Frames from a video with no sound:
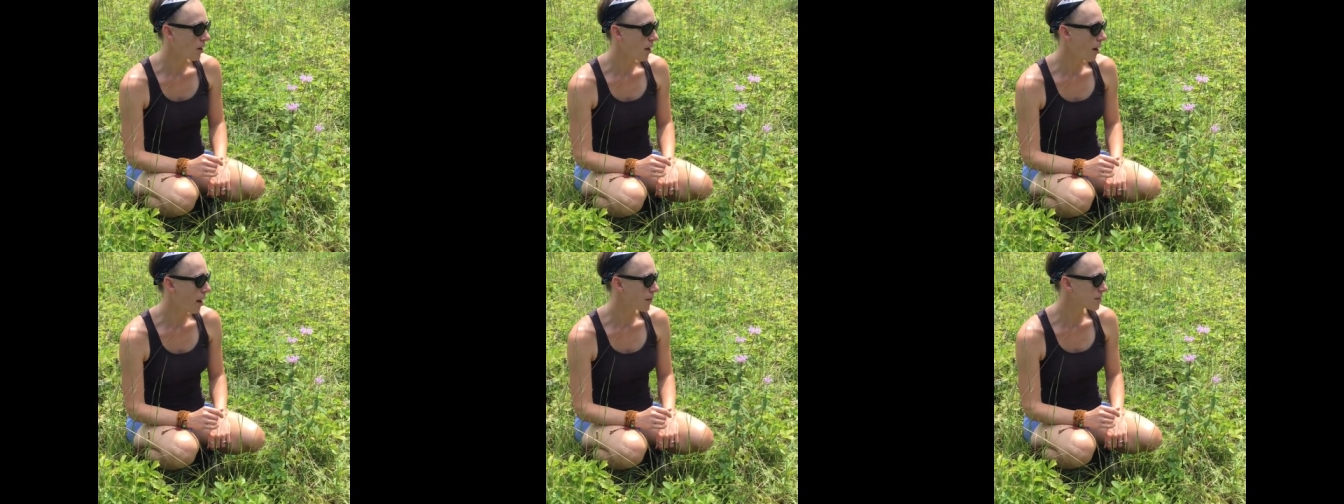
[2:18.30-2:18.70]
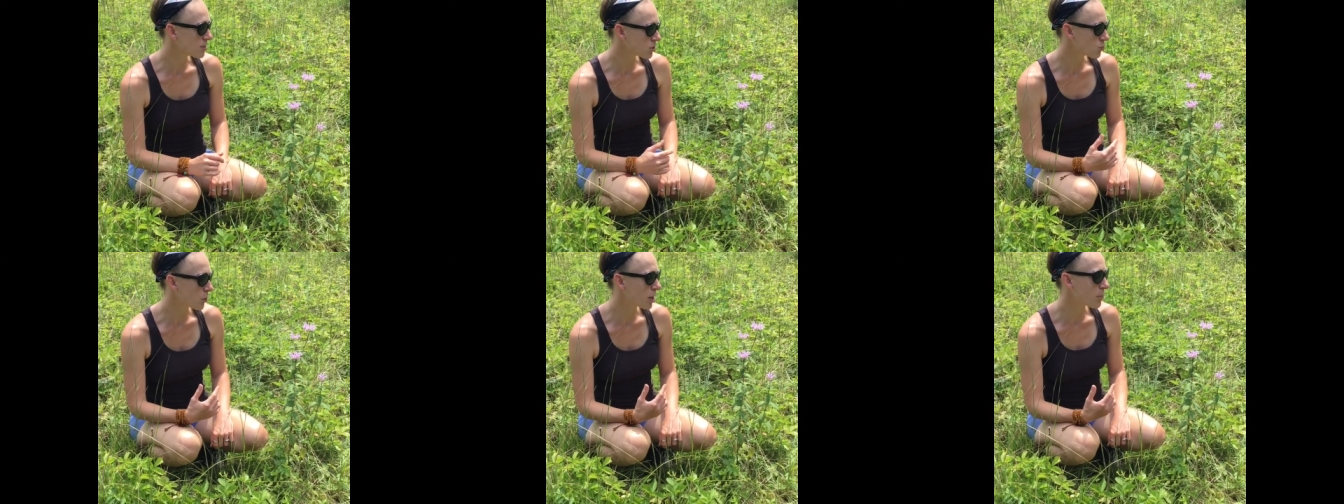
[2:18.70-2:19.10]
This
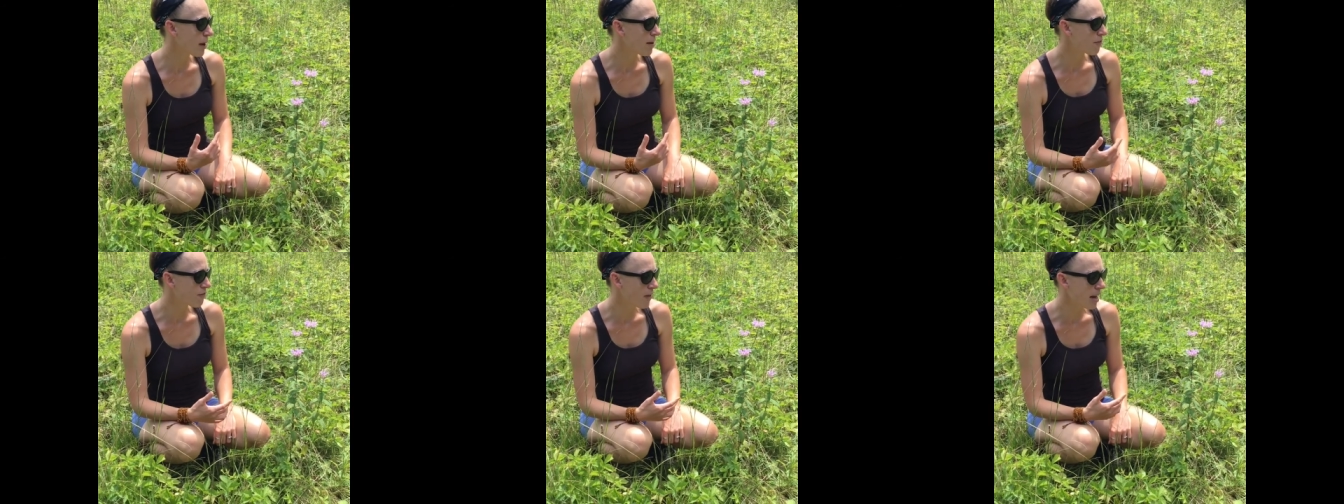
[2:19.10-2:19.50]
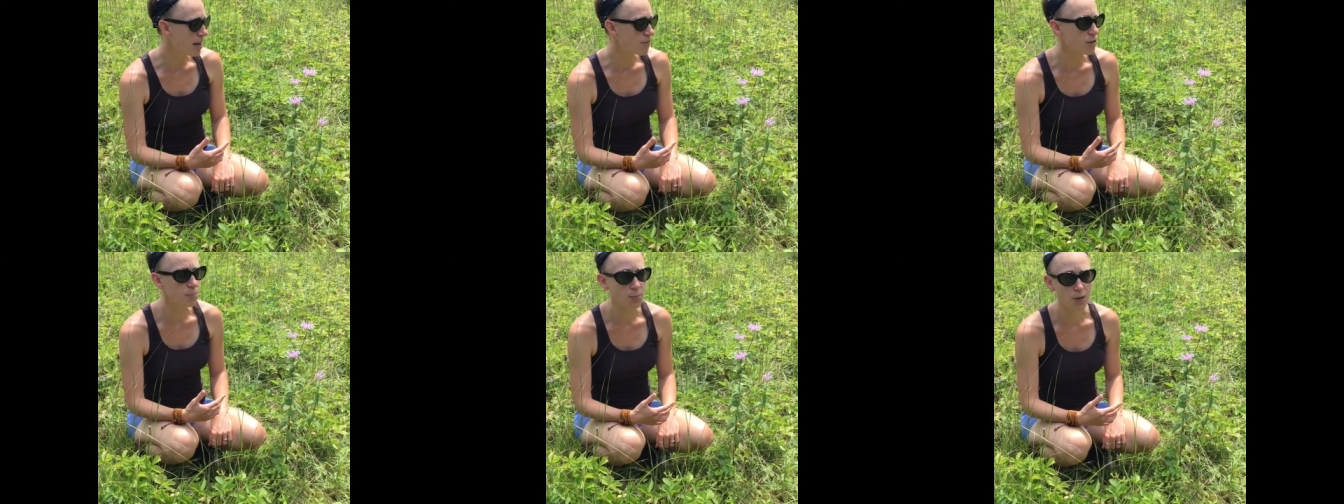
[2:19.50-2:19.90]
is one of my
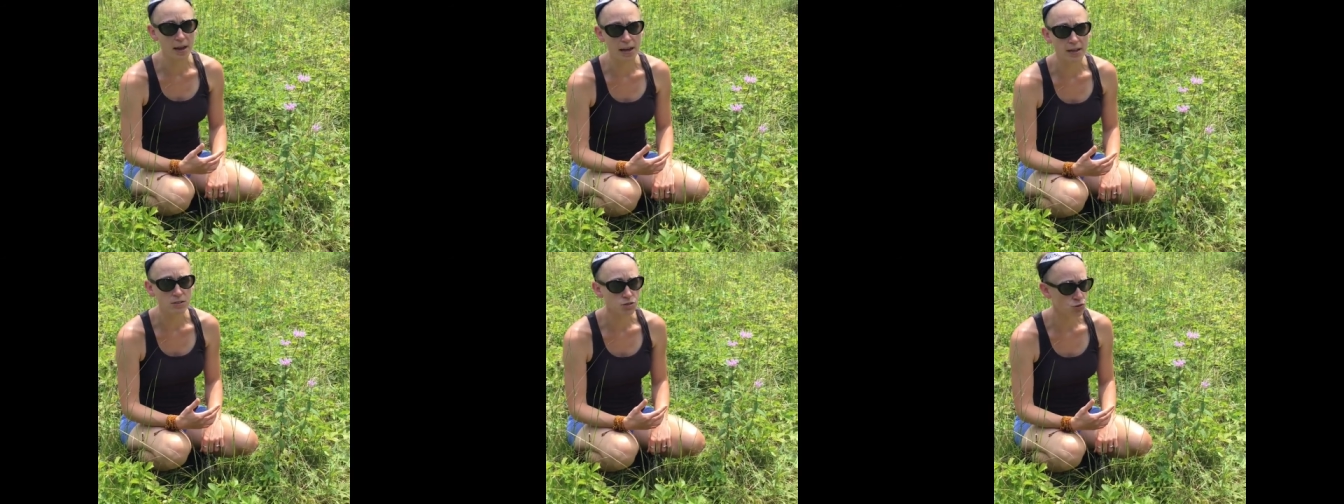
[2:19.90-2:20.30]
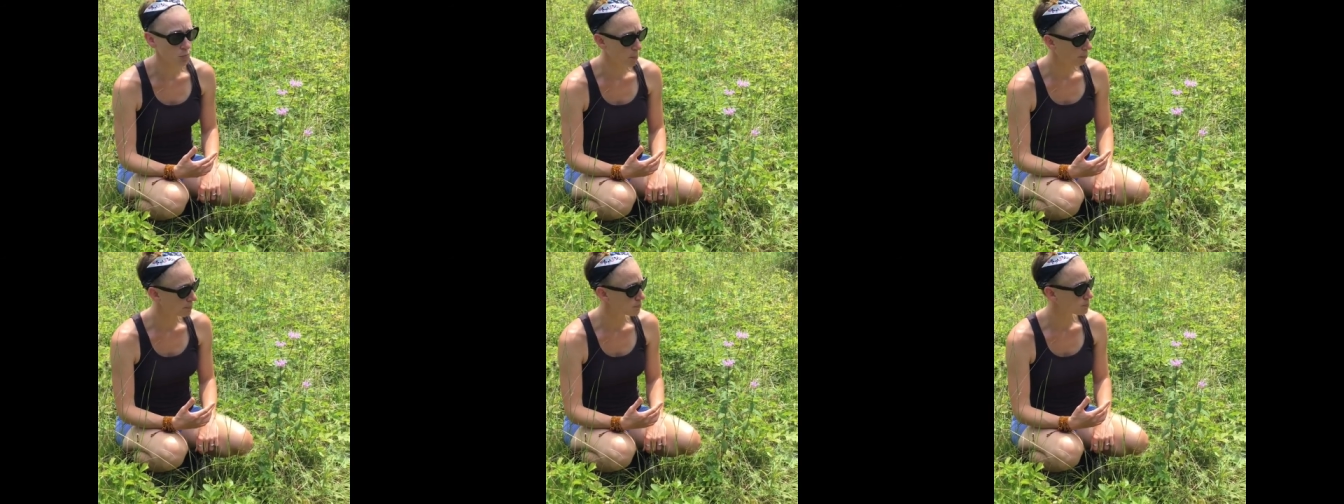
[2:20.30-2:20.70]
favorite plants
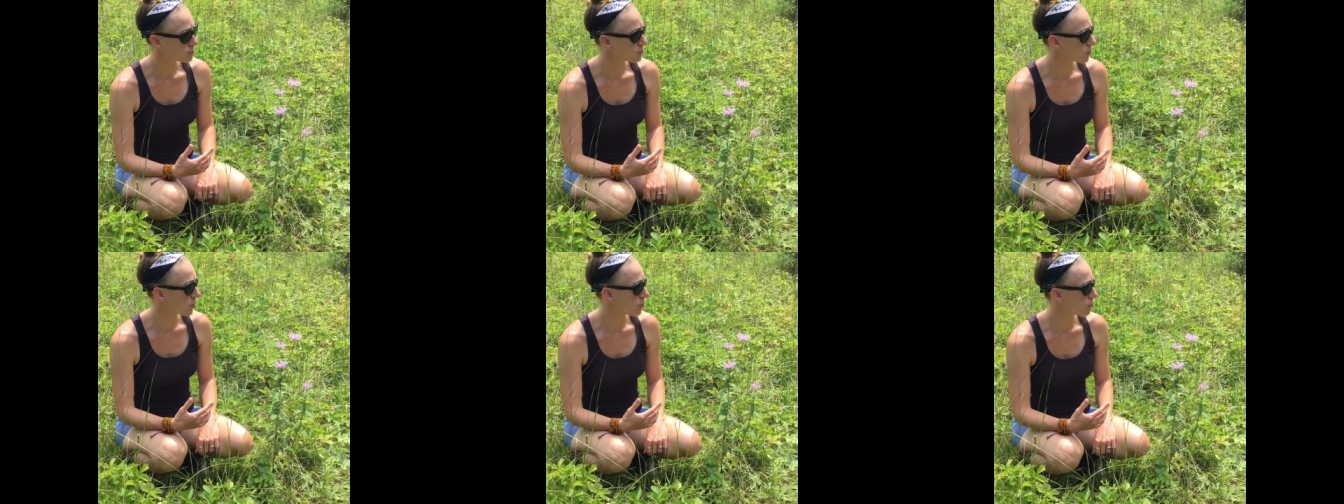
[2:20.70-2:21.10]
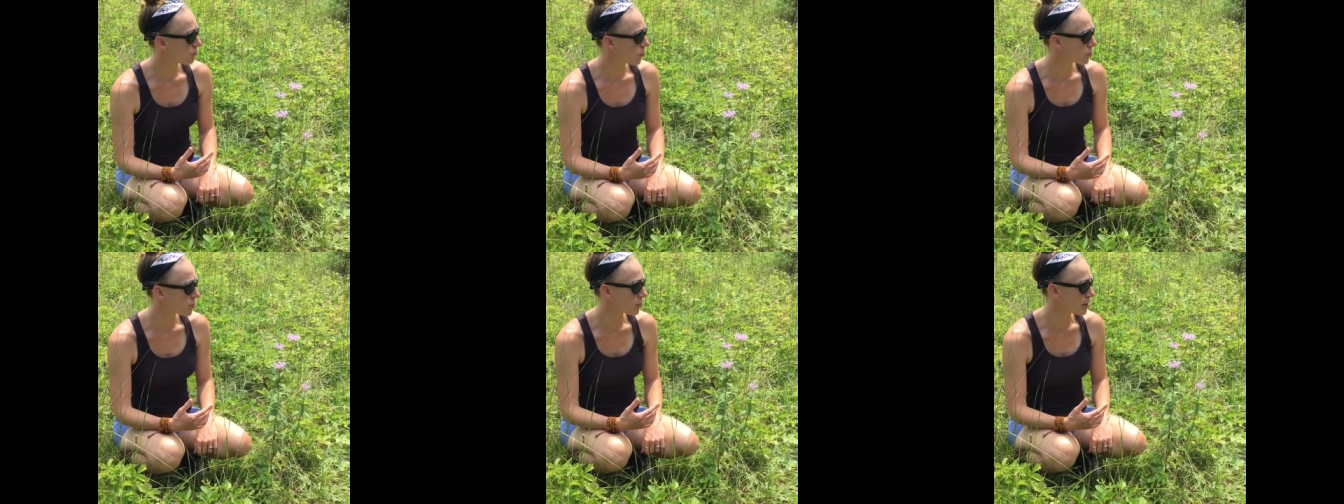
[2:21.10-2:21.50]

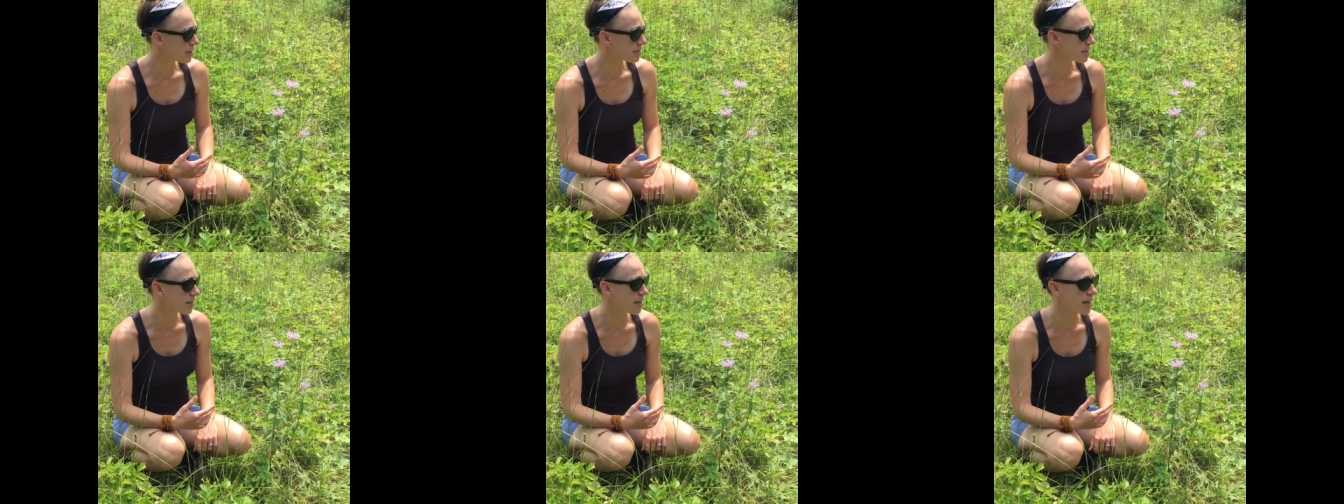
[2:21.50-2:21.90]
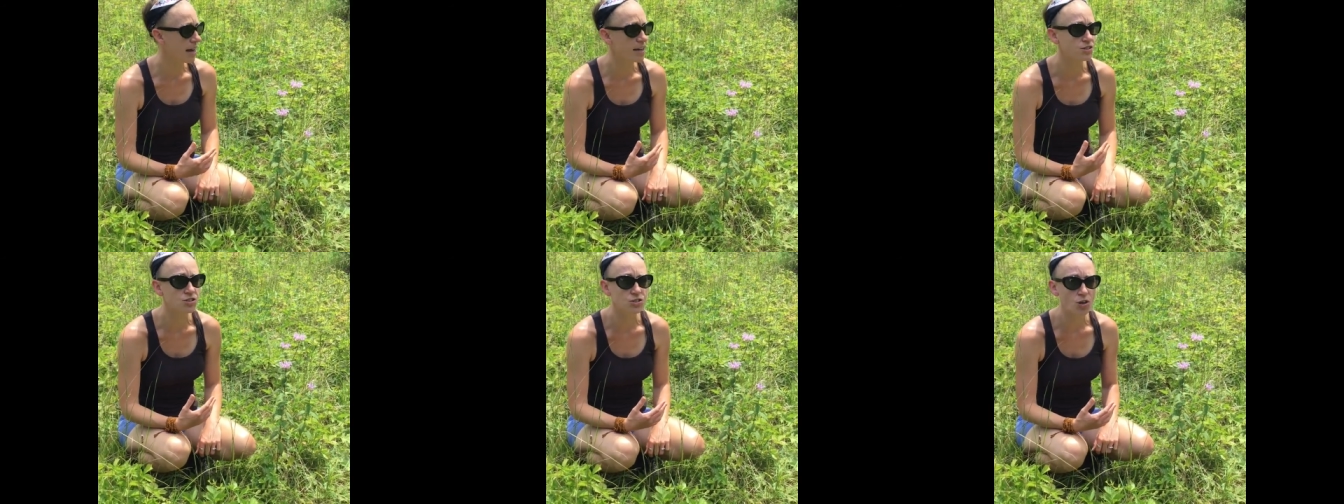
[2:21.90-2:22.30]
for the reason that it
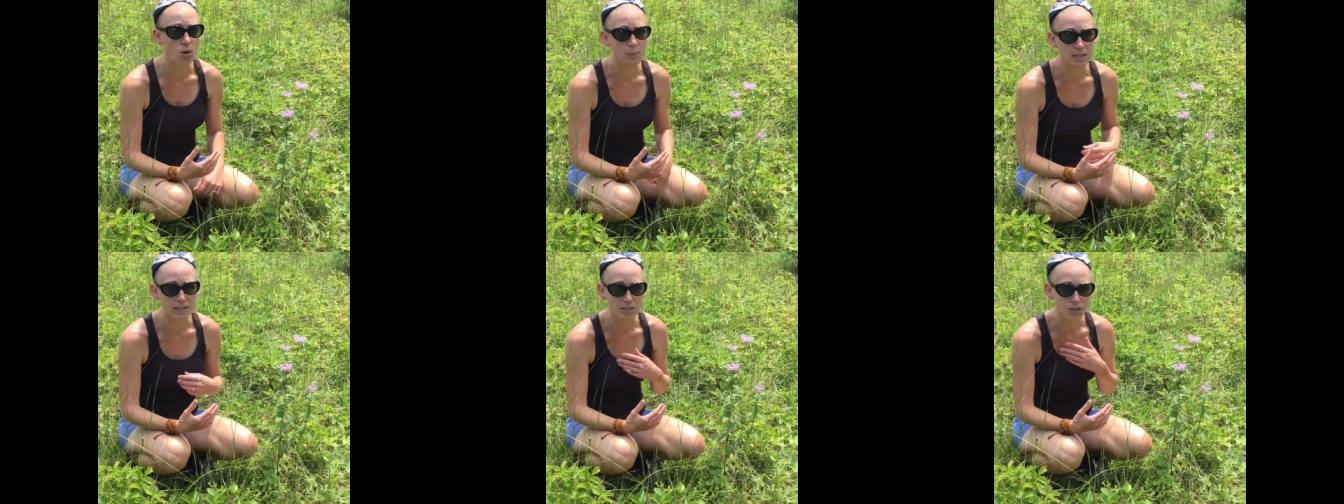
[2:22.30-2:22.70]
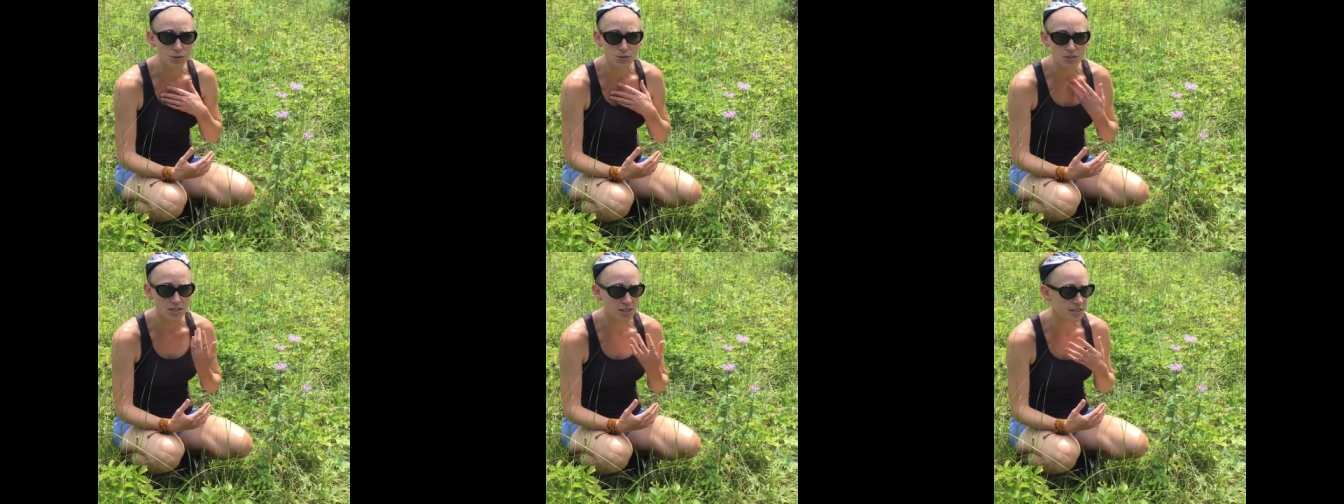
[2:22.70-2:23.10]
has so many
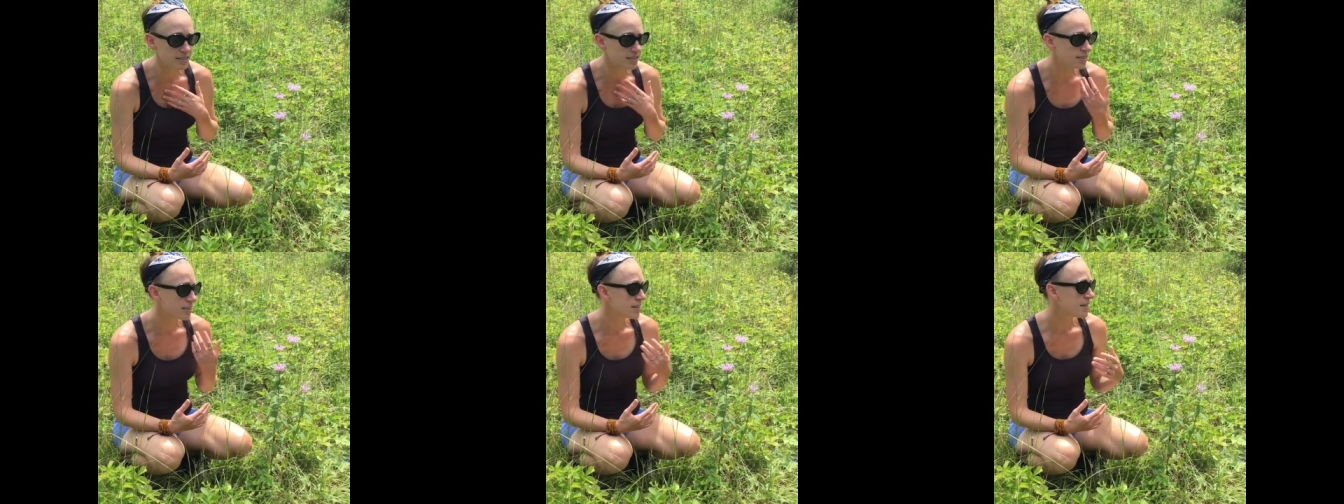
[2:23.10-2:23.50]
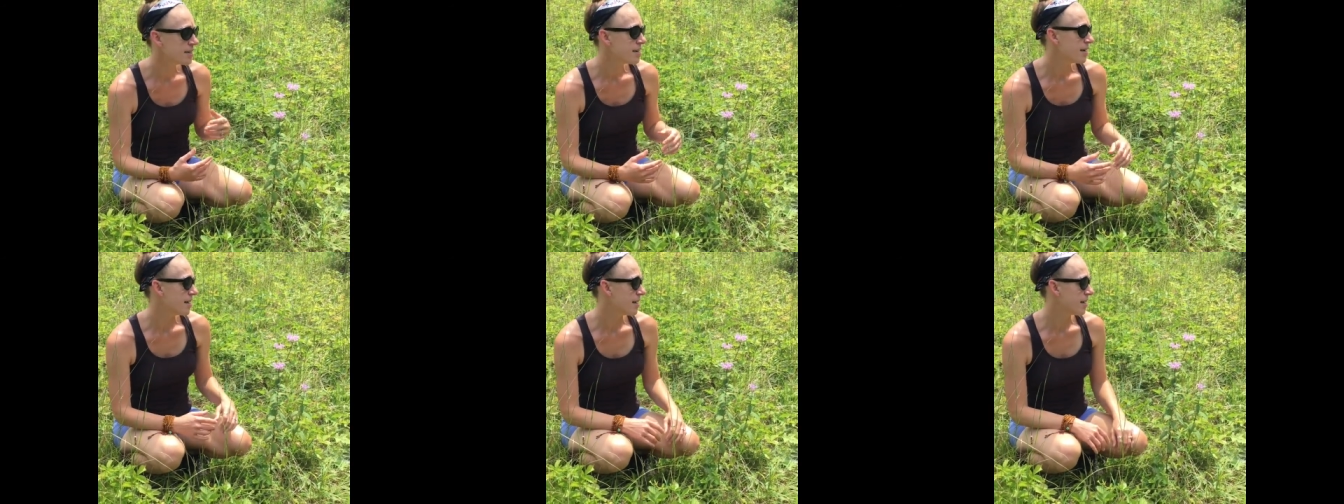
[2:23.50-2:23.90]
uses.
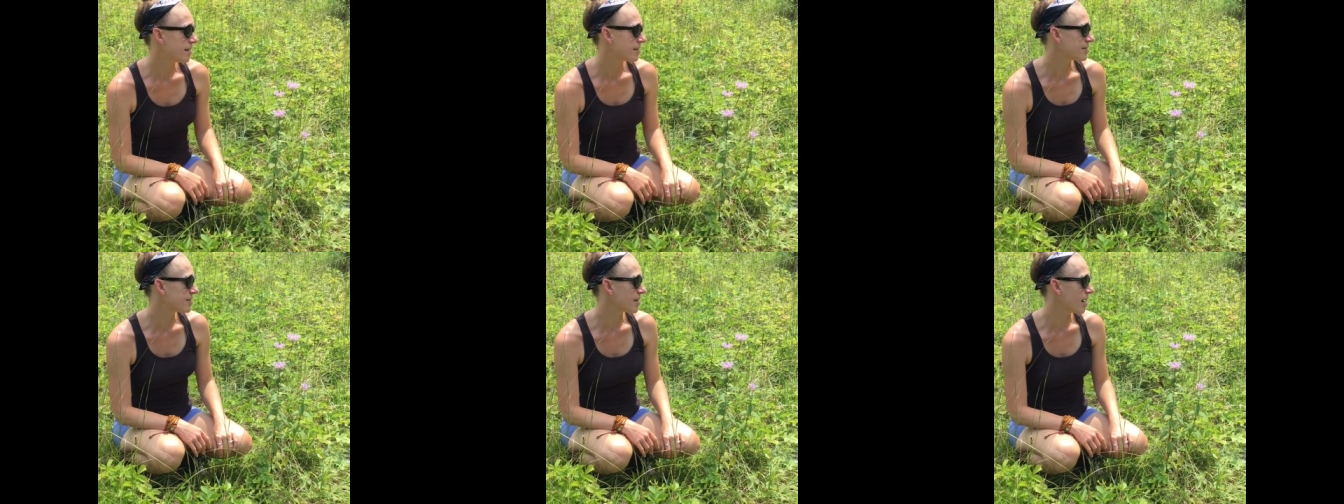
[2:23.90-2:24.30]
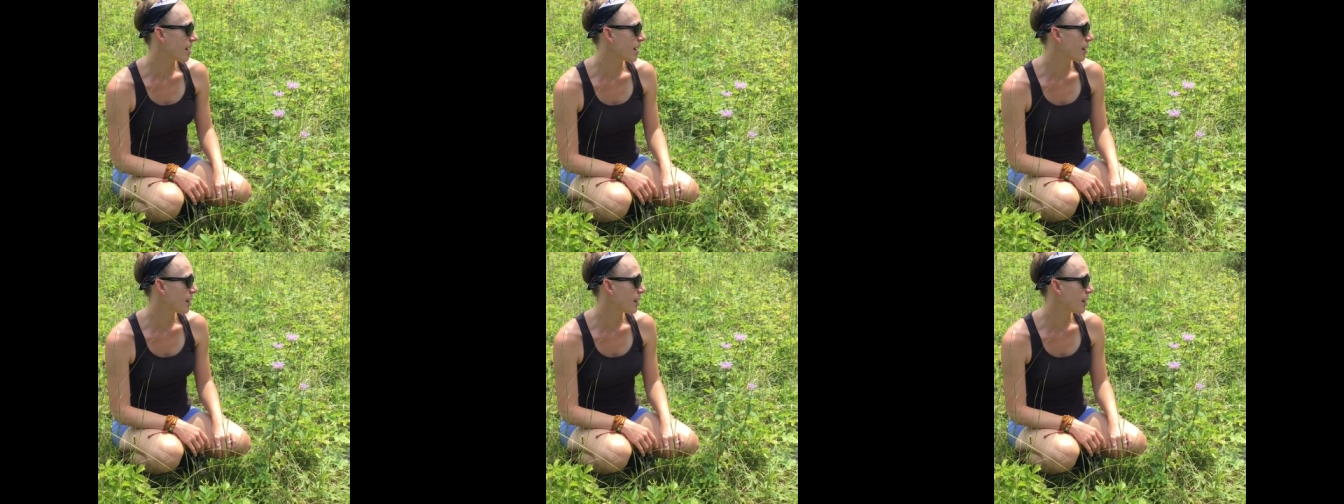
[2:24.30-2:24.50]
It's